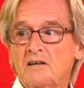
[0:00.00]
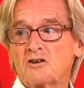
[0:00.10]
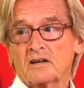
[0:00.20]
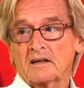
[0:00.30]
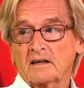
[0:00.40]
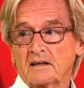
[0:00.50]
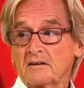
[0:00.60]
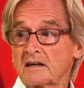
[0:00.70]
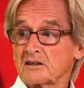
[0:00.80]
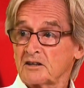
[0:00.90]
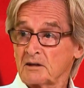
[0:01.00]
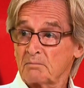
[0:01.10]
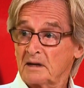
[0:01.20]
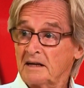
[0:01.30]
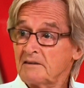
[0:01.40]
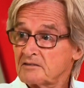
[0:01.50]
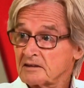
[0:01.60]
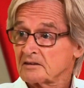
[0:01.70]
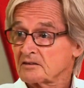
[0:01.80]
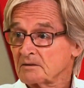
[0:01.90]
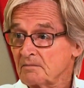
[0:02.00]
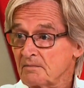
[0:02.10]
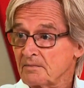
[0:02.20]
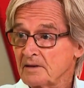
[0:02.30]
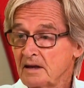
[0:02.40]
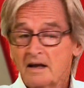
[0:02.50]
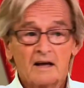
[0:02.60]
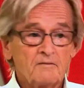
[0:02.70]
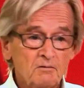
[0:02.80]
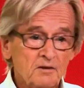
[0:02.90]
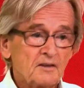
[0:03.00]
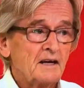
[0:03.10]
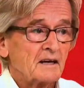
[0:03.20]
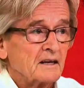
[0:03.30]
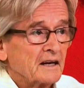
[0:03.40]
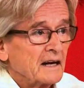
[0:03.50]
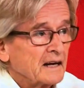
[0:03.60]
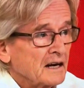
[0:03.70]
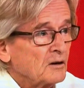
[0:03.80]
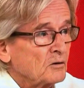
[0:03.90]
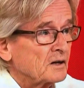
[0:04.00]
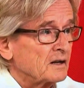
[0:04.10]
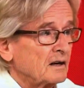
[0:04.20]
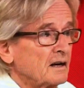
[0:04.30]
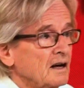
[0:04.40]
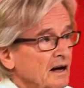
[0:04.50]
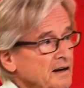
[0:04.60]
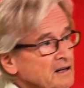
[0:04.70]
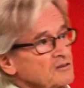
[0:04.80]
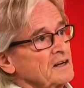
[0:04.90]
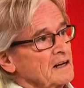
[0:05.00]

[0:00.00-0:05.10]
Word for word: aging is actually a belief system. If you think you're getting older, and as you